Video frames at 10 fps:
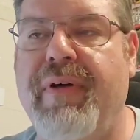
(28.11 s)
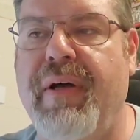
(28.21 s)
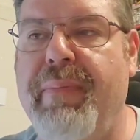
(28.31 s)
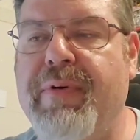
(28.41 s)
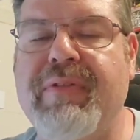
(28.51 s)

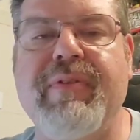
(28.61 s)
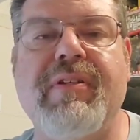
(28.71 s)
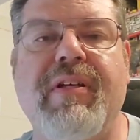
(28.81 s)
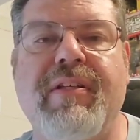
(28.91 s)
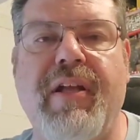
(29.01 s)
Uh, most of it's
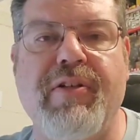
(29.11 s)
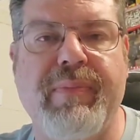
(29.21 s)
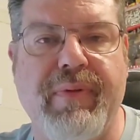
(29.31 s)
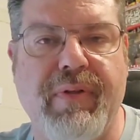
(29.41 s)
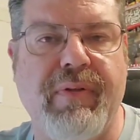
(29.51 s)

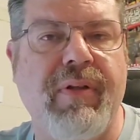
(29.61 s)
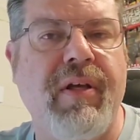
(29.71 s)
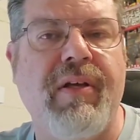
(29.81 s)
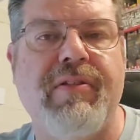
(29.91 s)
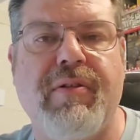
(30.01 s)
unintelligible,
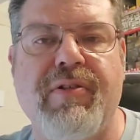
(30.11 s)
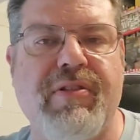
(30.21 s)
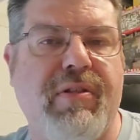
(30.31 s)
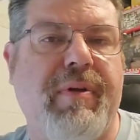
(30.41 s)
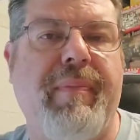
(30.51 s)
so it's
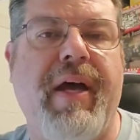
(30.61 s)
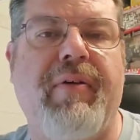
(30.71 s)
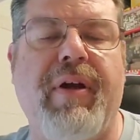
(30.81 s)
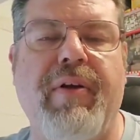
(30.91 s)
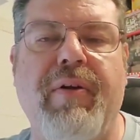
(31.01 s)
just a little bit of
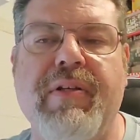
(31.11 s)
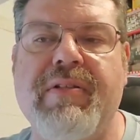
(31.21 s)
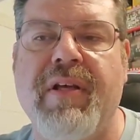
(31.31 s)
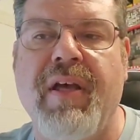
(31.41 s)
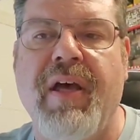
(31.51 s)
background noise.